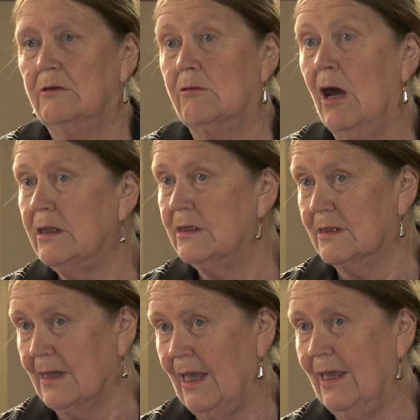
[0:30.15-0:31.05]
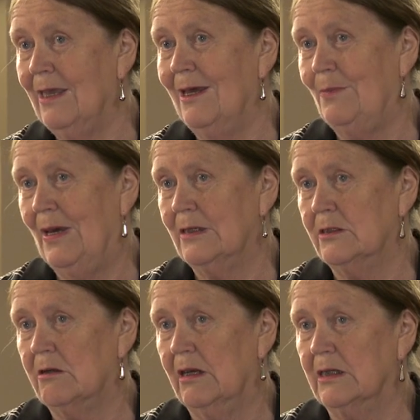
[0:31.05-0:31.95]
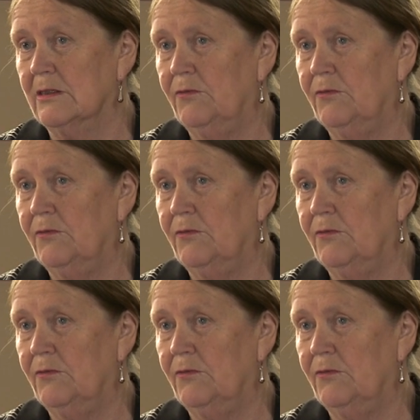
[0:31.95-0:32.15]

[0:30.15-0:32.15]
tried to say about Australia's